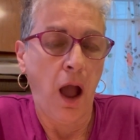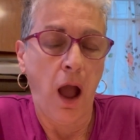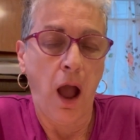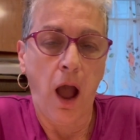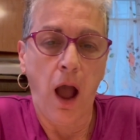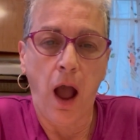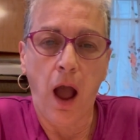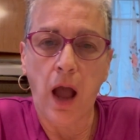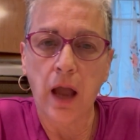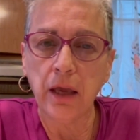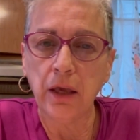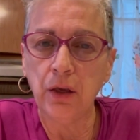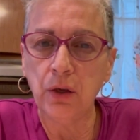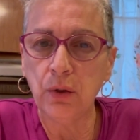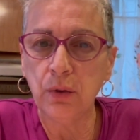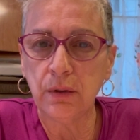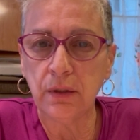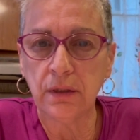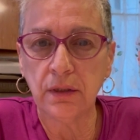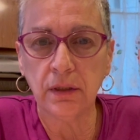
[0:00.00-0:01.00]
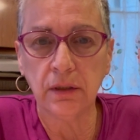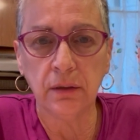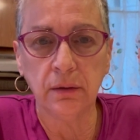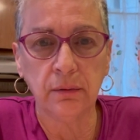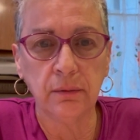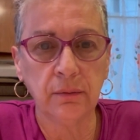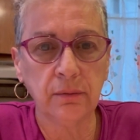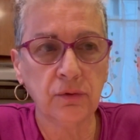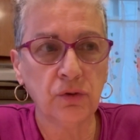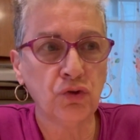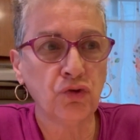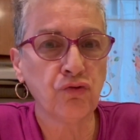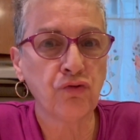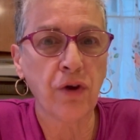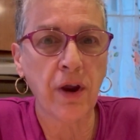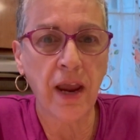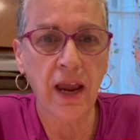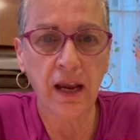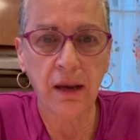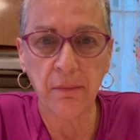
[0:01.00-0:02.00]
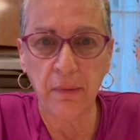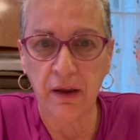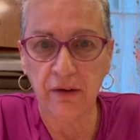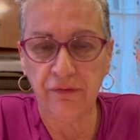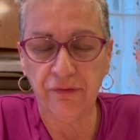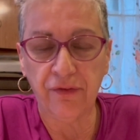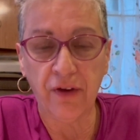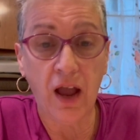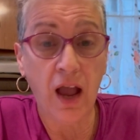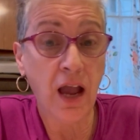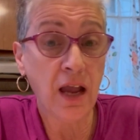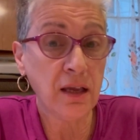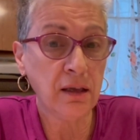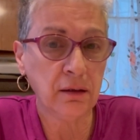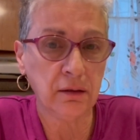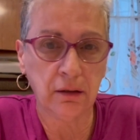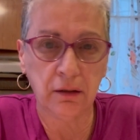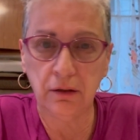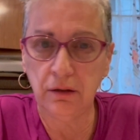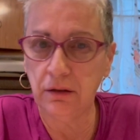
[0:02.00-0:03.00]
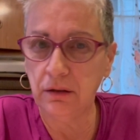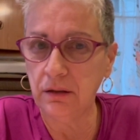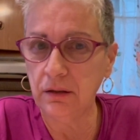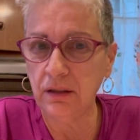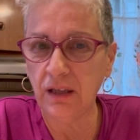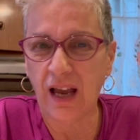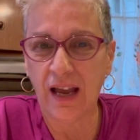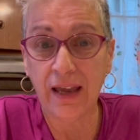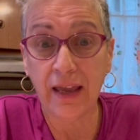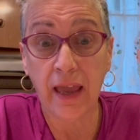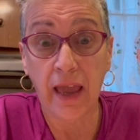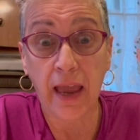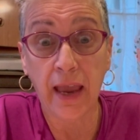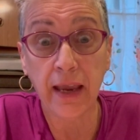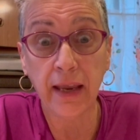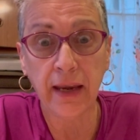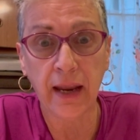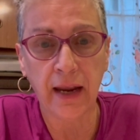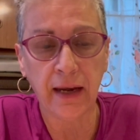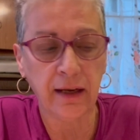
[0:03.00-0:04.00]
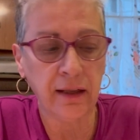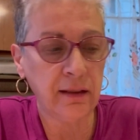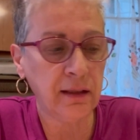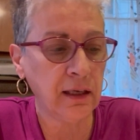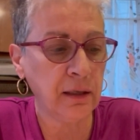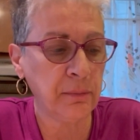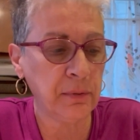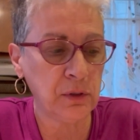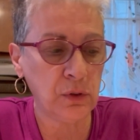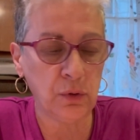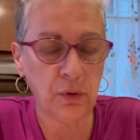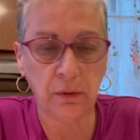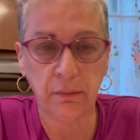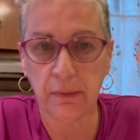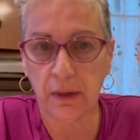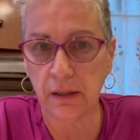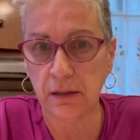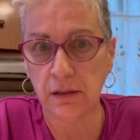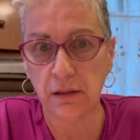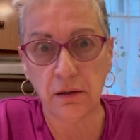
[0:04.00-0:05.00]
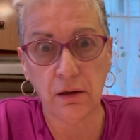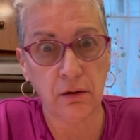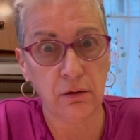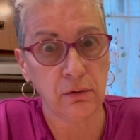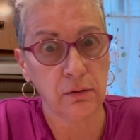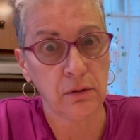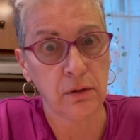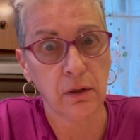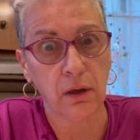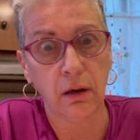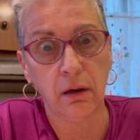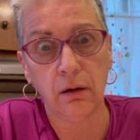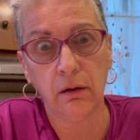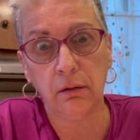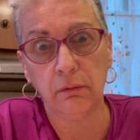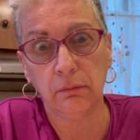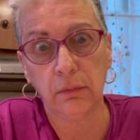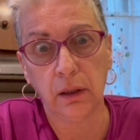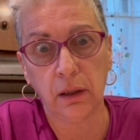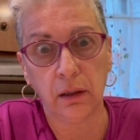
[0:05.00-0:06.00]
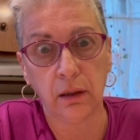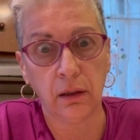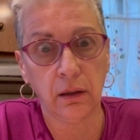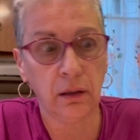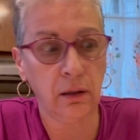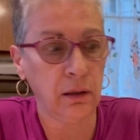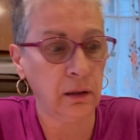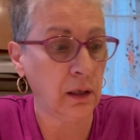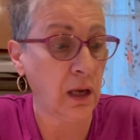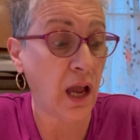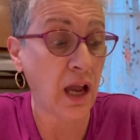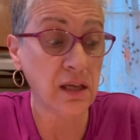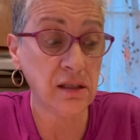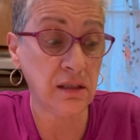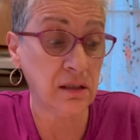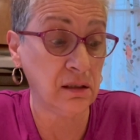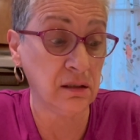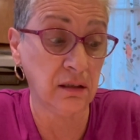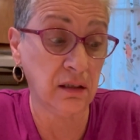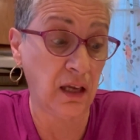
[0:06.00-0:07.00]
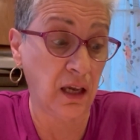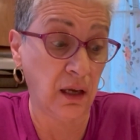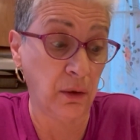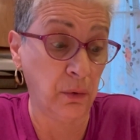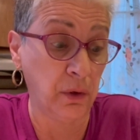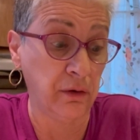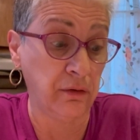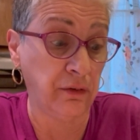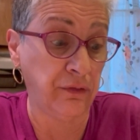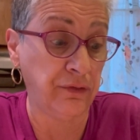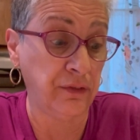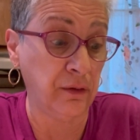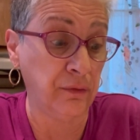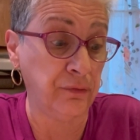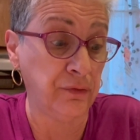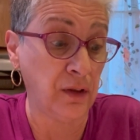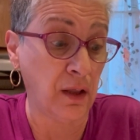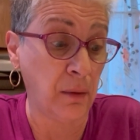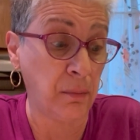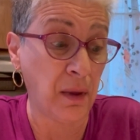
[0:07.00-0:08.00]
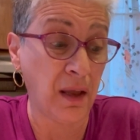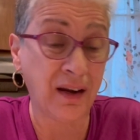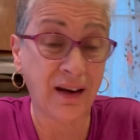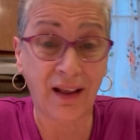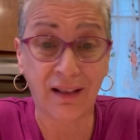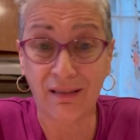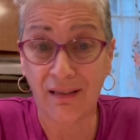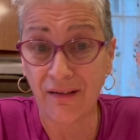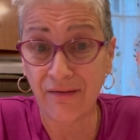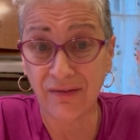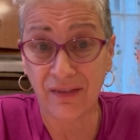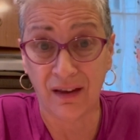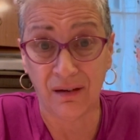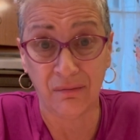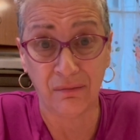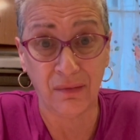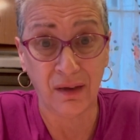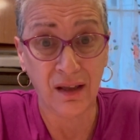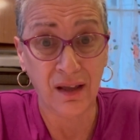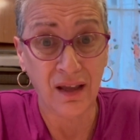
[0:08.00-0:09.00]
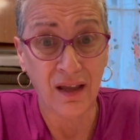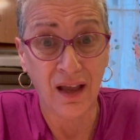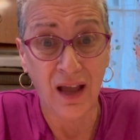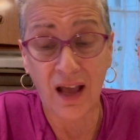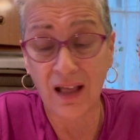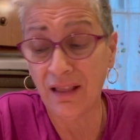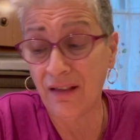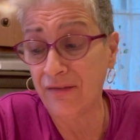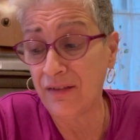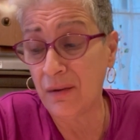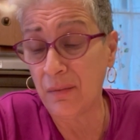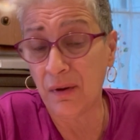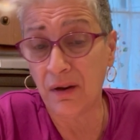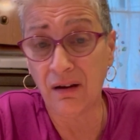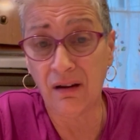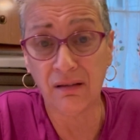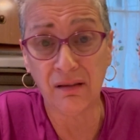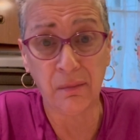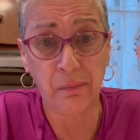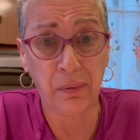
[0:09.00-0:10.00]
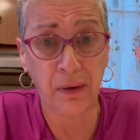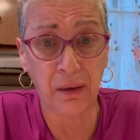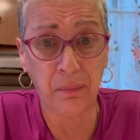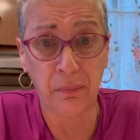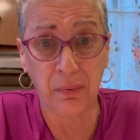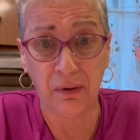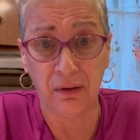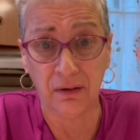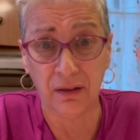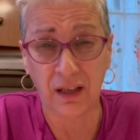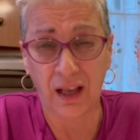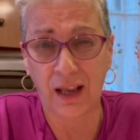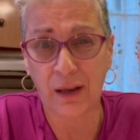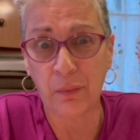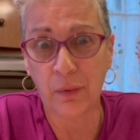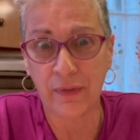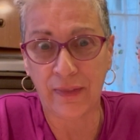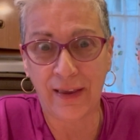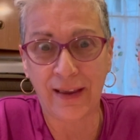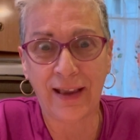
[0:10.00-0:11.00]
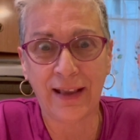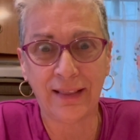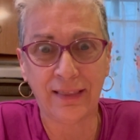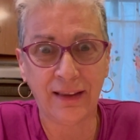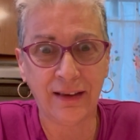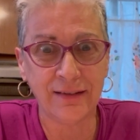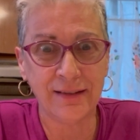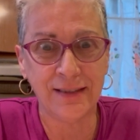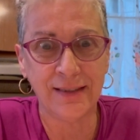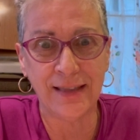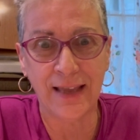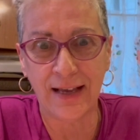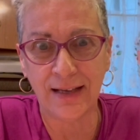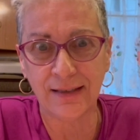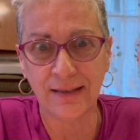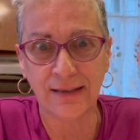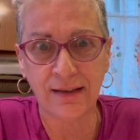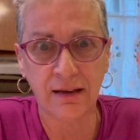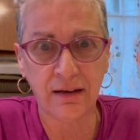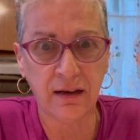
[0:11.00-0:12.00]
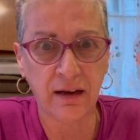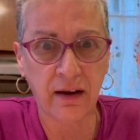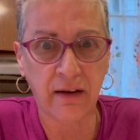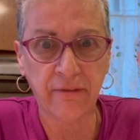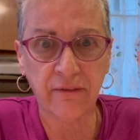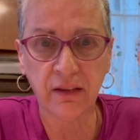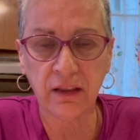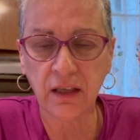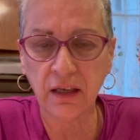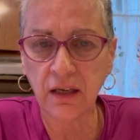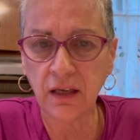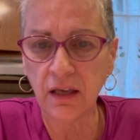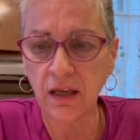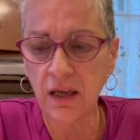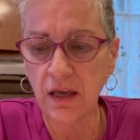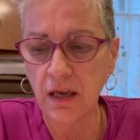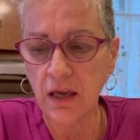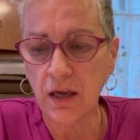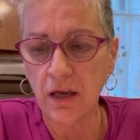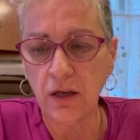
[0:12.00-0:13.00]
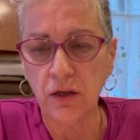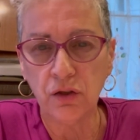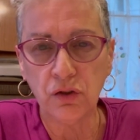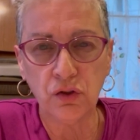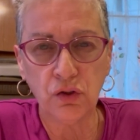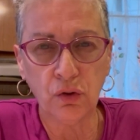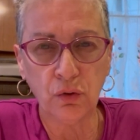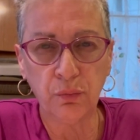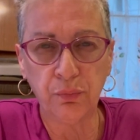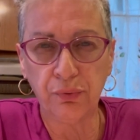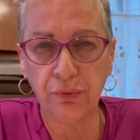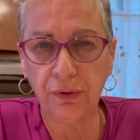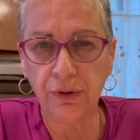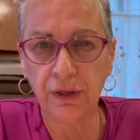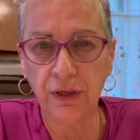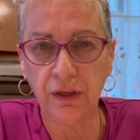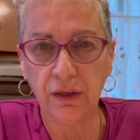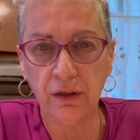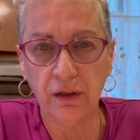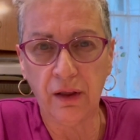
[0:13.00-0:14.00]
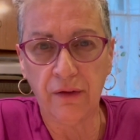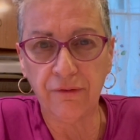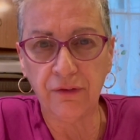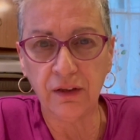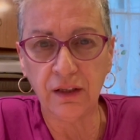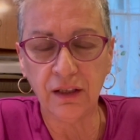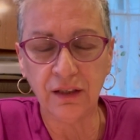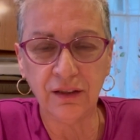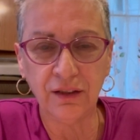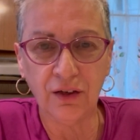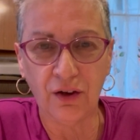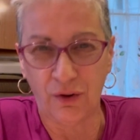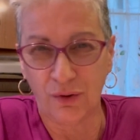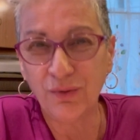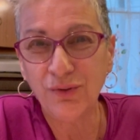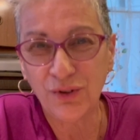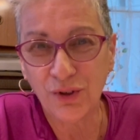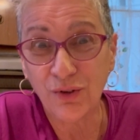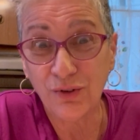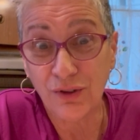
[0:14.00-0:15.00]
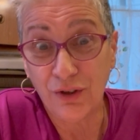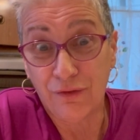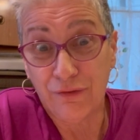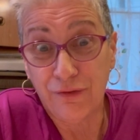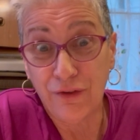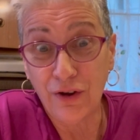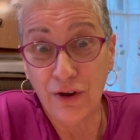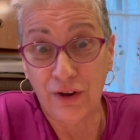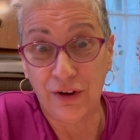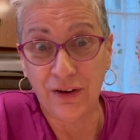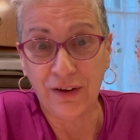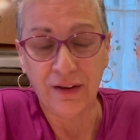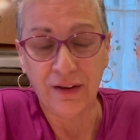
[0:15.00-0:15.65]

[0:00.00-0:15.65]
I used to drag my, I couldn't, I hate anything between my toes. Oh my God. I still can't wear a flip flop. And I love them. I love them on other people, like when they get their nails done and everything. So pretty. Everything, you know, shows your foot.